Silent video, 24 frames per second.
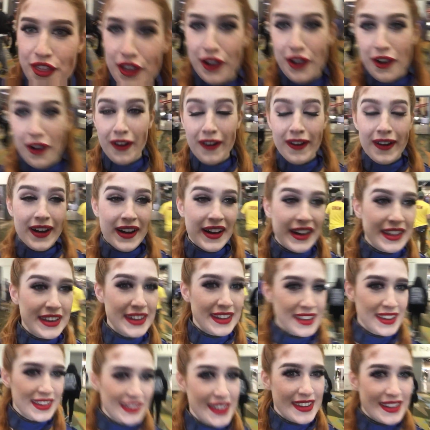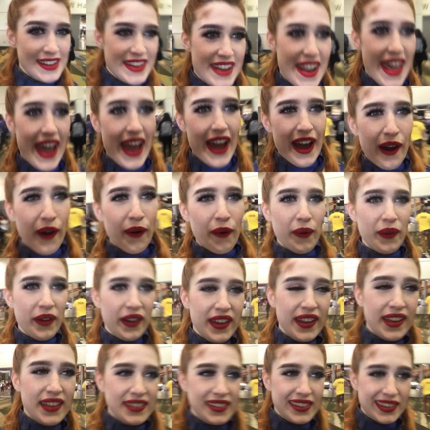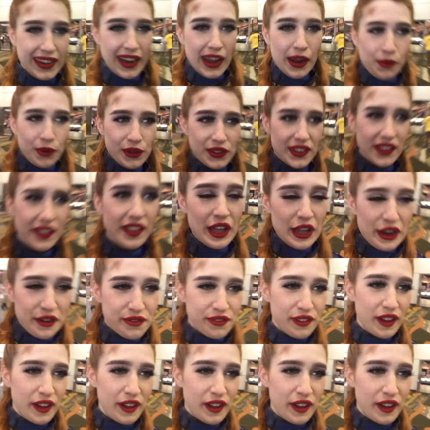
the con now. Today was a lot of